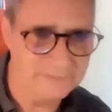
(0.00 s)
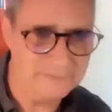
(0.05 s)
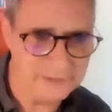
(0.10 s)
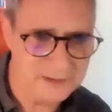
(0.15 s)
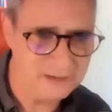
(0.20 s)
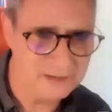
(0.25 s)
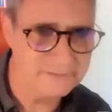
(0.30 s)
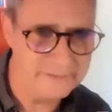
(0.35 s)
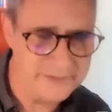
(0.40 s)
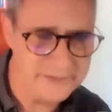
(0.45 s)
of a
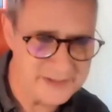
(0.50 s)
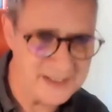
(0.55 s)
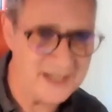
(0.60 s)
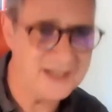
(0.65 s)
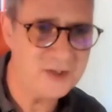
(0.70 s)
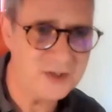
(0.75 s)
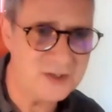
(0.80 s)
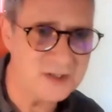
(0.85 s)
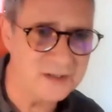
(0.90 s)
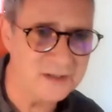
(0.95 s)

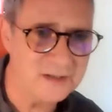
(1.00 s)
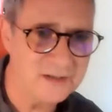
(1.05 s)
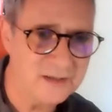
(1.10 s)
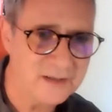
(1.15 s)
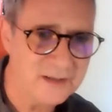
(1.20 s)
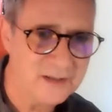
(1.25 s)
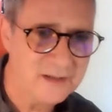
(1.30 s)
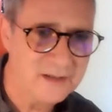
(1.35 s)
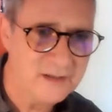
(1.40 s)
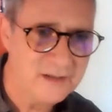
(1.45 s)
conversation,
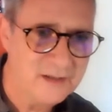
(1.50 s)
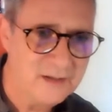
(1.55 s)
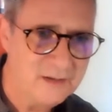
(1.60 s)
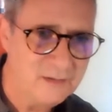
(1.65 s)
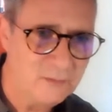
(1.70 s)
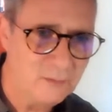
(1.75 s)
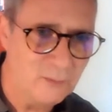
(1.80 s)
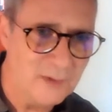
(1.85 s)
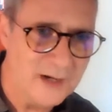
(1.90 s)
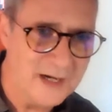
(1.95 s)

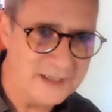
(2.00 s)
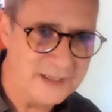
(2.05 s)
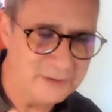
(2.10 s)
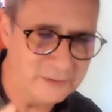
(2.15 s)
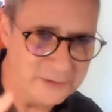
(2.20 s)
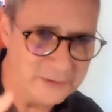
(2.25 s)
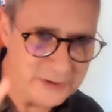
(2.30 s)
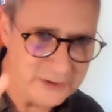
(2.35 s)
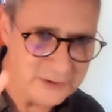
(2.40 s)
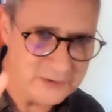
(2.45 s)
where
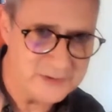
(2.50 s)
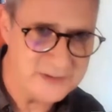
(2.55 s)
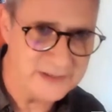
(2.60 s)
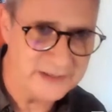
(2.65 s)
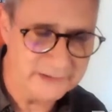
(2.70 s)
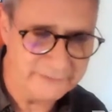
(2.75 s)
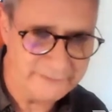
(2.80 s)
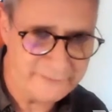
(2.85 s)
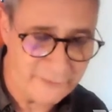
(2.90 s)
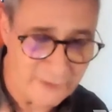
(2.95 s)
you're
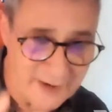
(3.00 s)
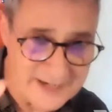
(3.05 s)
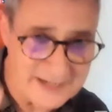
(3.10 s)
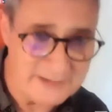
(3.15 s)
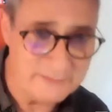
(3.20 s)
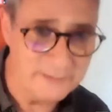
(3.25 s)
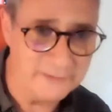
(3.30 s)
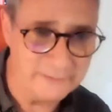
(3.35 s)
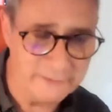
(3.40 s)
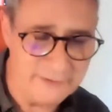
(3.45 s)
using a
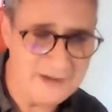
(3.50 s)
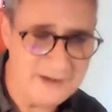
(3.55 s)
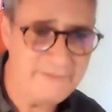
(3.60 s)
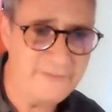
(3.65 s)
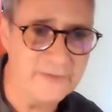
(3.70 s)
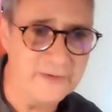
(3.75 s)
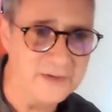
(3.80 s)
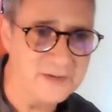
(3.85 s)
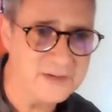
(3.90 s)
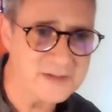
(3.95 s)
frame of
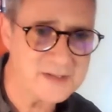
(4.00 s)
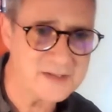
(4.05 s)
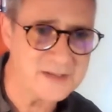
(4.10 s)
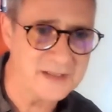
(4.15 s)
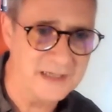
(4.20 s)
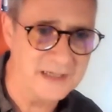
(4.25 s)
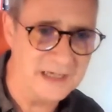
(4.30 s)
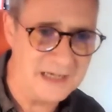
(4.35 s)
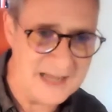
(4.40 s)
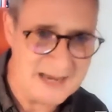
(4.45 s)
reference
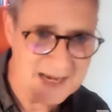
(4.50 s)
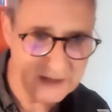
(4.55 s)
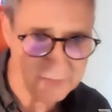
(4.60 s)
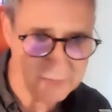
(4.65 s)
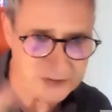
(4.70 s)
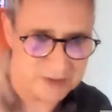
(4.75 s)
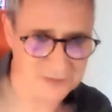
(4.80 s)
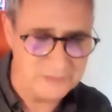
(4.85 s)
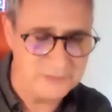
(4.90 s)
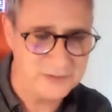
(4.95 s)
that
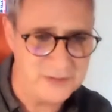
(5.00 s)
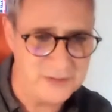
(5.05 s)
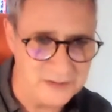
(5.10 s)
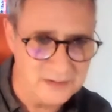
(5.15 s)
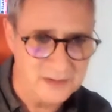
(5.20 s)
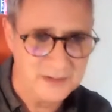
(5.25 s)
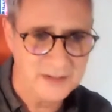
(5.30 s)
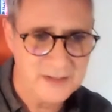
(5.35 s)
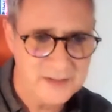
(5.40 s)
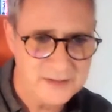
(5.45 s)
allows you to
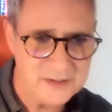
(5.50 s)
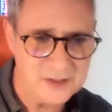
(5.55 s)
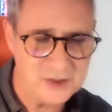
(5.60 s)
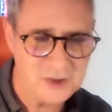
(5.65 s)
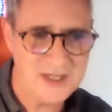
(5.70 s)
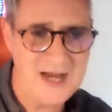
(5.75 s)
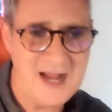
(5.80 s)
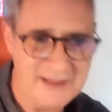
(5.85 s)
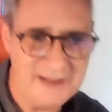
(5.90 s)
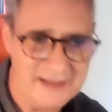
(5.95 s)

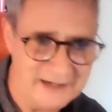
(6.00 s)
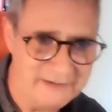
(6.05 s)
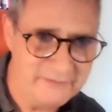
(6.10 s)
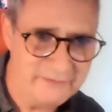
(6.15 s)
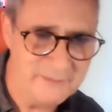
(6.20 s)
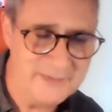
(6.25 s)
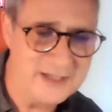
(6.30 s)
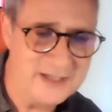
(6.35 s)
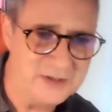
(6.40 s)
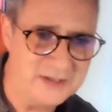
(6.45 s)
share that
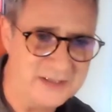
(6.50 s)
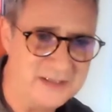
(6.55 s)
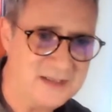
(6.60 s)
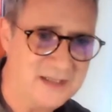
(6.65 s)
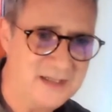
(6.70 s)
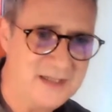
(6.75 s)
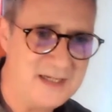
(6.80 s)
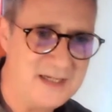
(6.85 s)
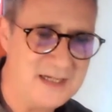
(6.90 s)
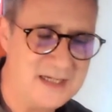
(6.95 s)
information
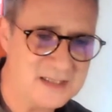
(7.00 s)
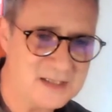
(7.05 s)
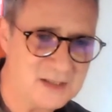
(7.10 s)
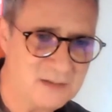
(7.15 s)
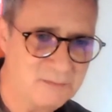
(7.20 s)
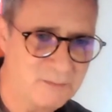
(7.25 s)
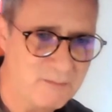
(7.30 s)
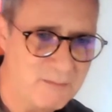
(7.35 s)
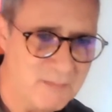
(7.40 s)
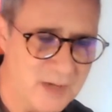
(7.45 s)
is
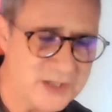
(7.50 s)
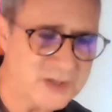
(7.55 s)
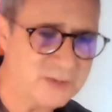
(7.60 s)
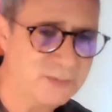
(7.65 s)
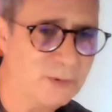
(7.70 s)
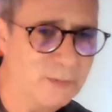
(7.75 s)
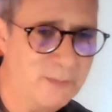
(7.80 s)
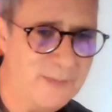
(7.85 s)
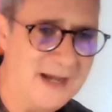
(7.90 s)
much more